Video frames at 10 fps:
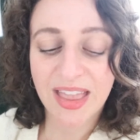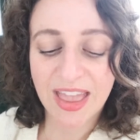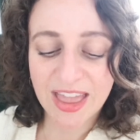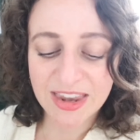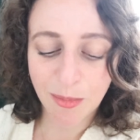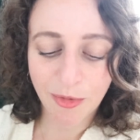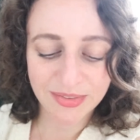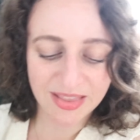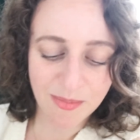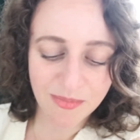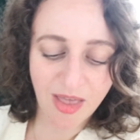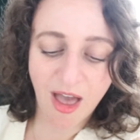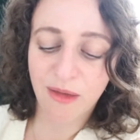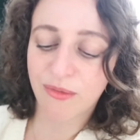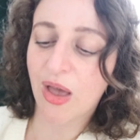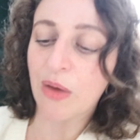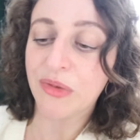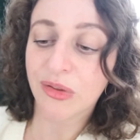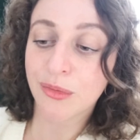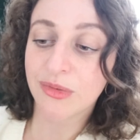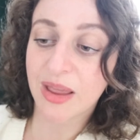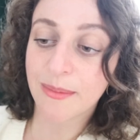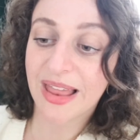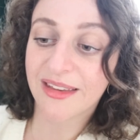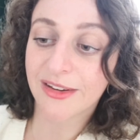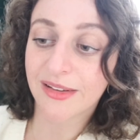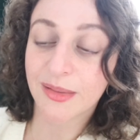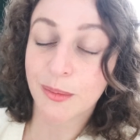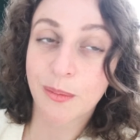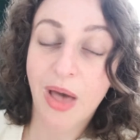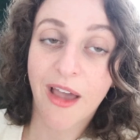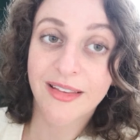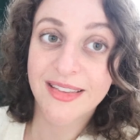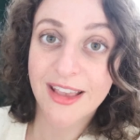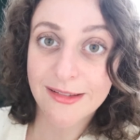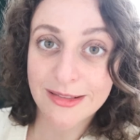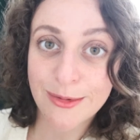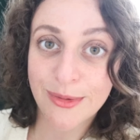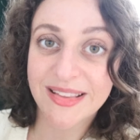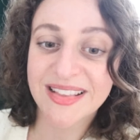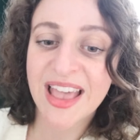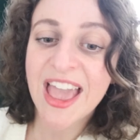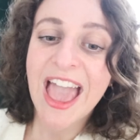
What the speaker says: and amongst them I found the Screw Tape Letters by C.S. Lewis.